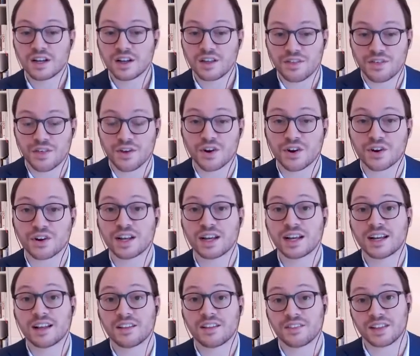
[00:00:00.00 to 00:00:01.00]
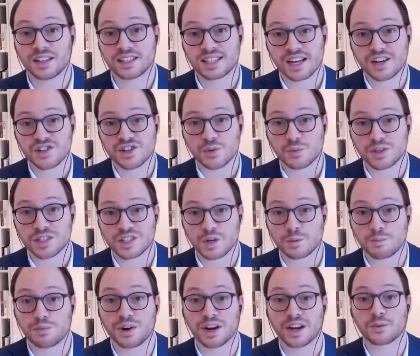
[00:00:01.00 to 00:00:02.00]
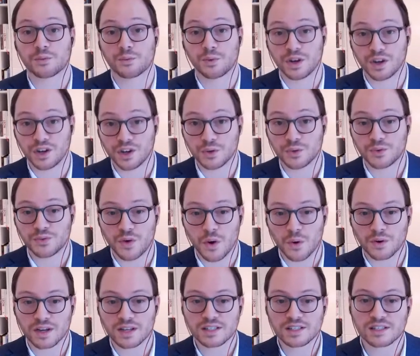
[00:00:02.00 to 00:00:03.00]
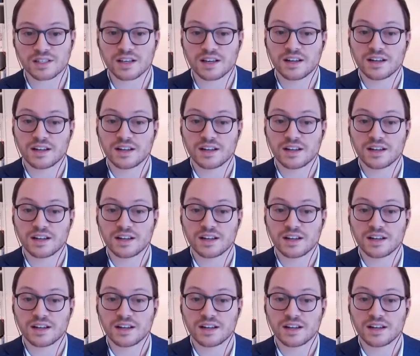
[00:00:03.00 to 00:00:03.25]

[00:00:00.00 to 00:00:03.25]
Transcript: Third, the intention was to bring renewed focus